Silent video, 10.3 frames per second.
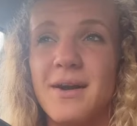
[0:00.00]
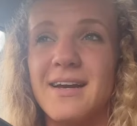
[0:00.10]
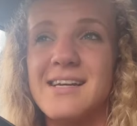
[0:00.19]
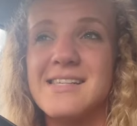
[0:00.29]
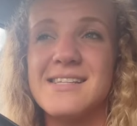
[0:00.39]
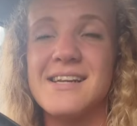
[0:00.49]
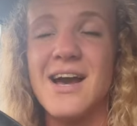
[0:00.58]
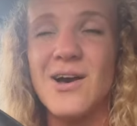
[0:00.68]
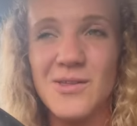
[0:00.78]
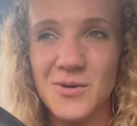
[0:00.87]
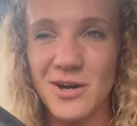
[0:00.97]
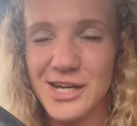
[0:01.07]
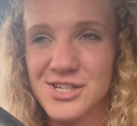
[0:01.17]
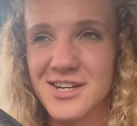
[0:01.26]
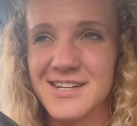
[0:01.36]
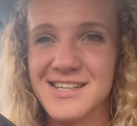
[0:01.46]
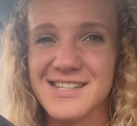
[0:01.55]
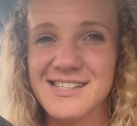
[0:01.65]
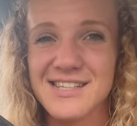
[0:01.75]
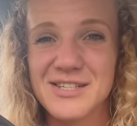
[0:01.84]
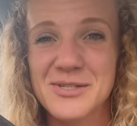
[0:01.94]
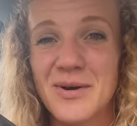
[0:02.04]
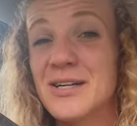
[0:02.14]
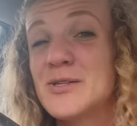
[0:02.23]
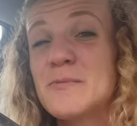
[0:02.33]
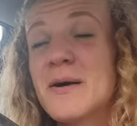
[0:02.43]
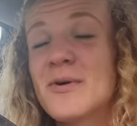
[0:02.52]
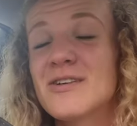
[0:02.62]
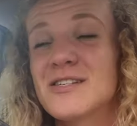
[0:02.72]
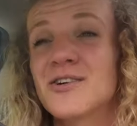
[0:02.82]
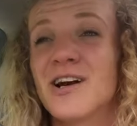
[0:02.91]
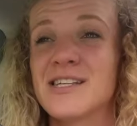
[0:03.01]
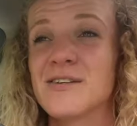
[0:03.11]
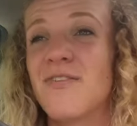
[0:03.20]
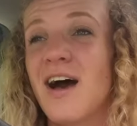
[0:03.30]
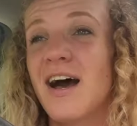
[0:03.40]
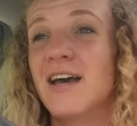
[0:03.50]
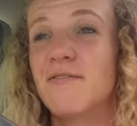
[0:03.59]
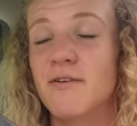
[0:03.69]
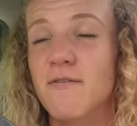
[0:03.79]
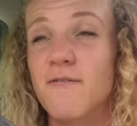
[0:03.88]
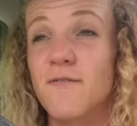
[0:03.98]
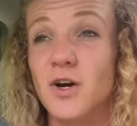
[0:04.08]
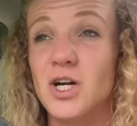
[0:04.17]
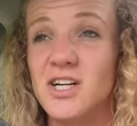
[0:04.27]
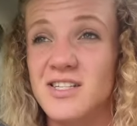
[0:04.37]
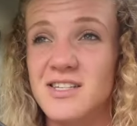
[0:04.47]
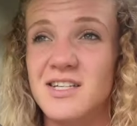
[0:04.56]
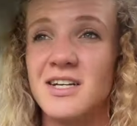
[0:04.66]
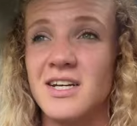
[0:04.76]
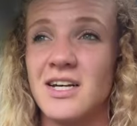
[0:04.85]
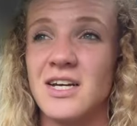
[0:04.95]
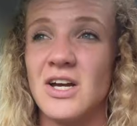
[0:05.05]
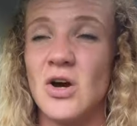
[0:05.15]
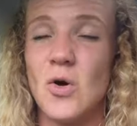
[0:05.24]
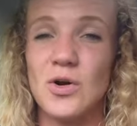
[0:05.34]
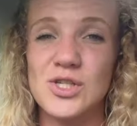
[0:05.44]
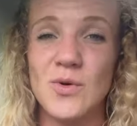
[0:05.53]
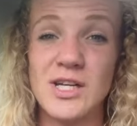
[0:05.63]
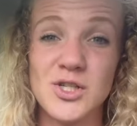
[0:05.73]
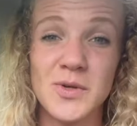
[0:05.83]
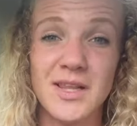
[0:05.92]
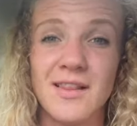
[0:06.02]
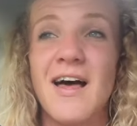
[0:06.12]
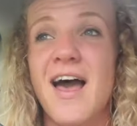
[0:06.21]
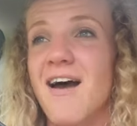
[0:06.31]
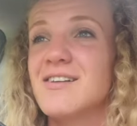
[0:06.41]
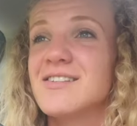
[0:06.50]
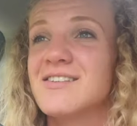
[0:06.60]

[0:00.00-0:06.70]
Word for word: I guess now the question is do I do my most aggressive hive first or do I do it last?